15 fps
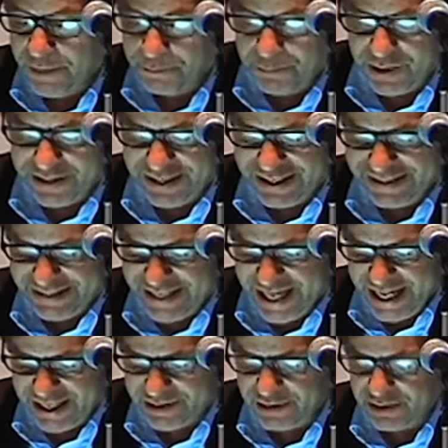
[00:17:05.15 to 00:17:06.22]
But
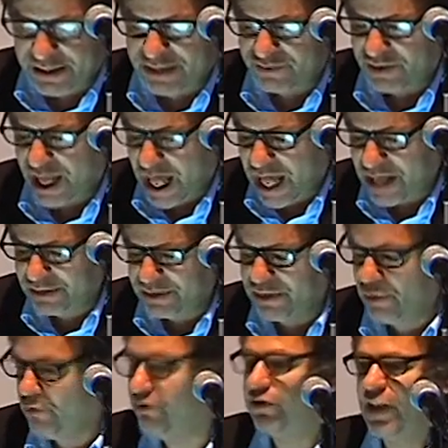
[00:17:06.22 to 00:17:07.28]
again, it's
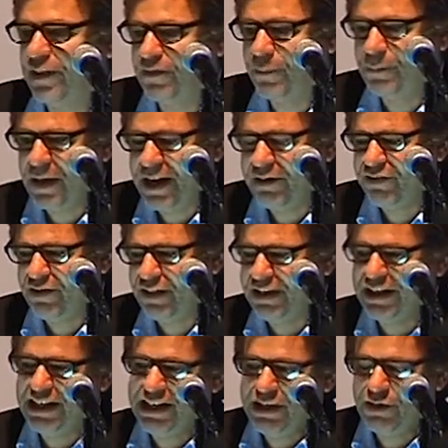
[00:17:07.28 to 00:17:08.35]
Hockney who said the best
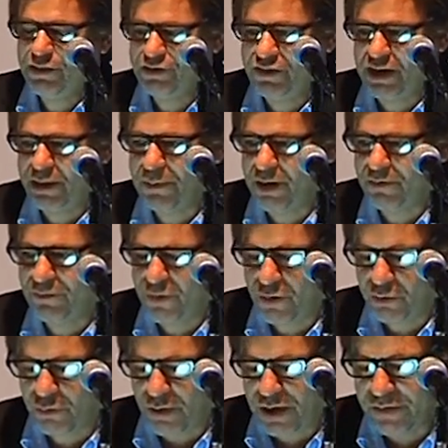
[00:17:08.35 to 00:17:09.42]
thing he could say about
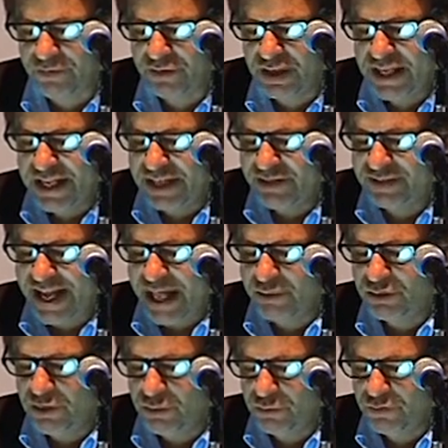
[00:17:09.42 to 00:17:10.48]
photographs is how
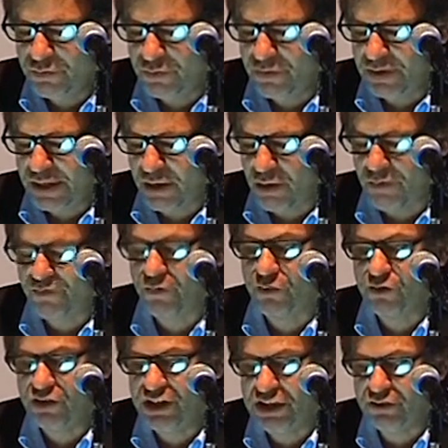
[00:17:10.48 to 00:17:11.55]
useful they are for
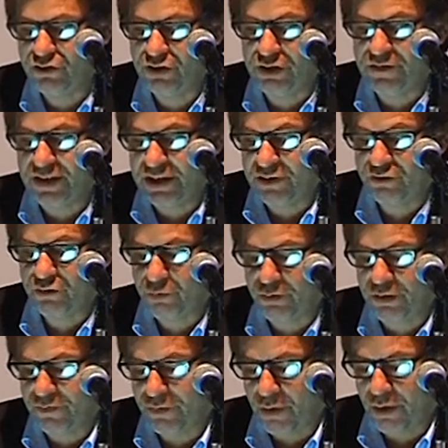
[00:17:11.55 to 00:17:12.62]
teaching the
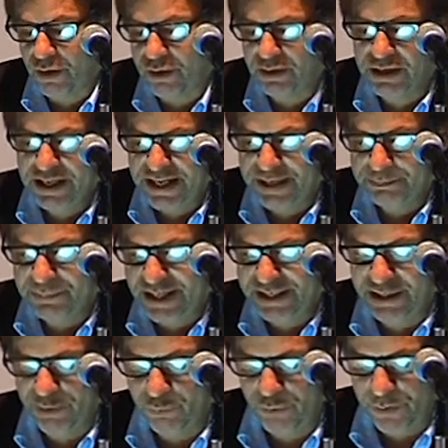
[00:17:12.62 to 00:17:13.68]
history of art and
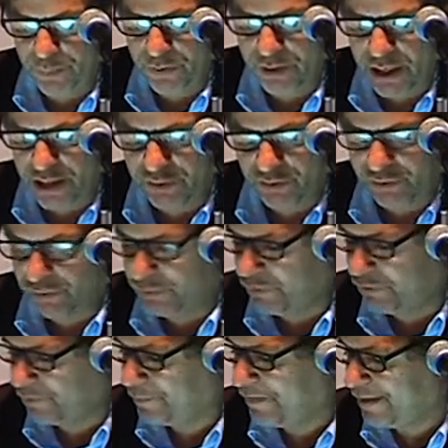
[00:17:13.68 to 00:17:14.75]
making reproductions.